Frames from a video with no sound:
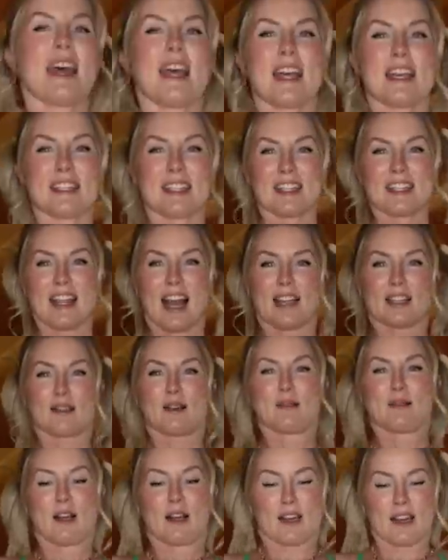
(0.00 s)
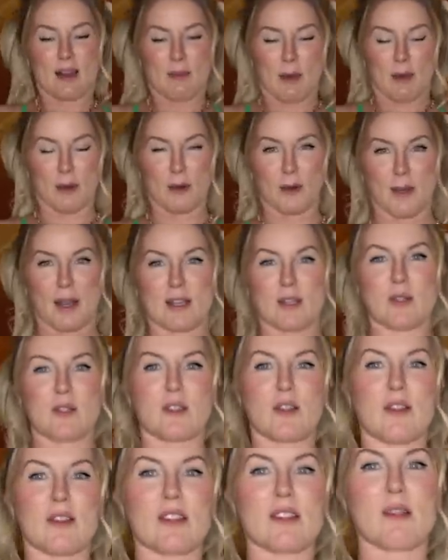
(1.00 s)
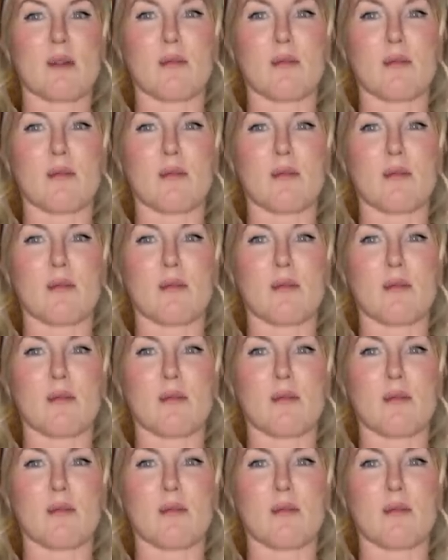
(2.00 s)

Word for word: is exactly what I'm talking about. Okay, so it's got this